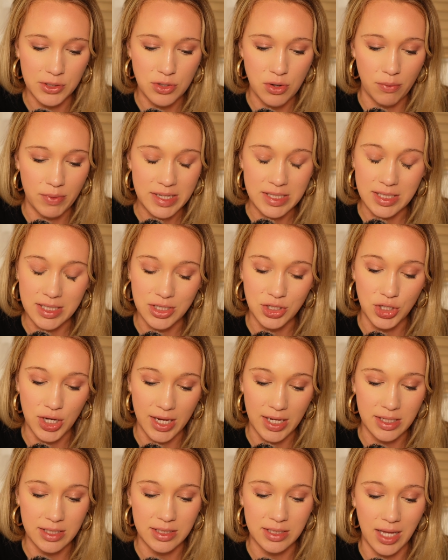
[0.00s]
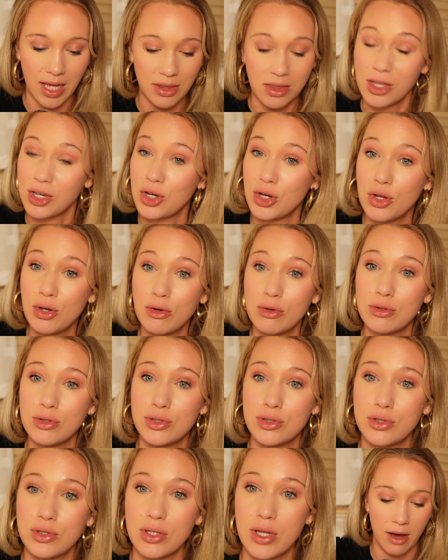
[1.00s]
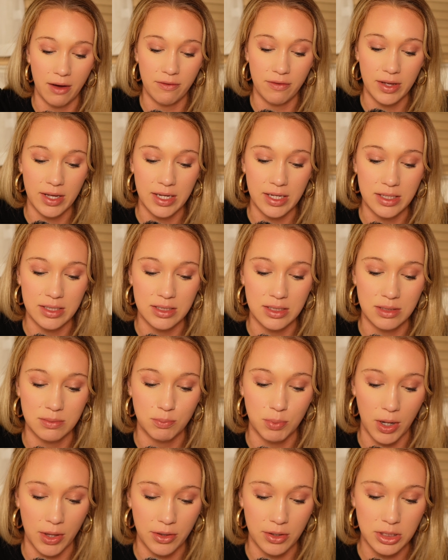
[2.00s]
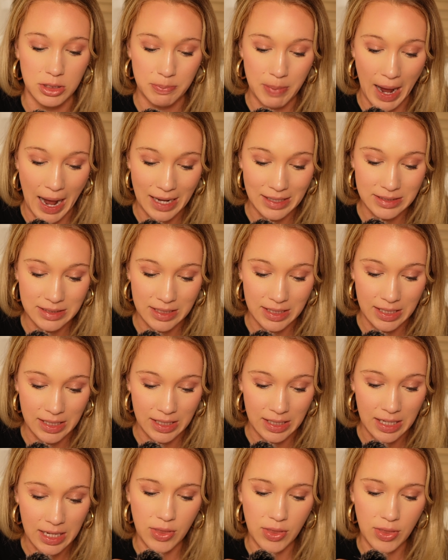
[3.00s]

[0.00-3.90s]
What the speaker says: so we see Jace get the news of his brother's passing.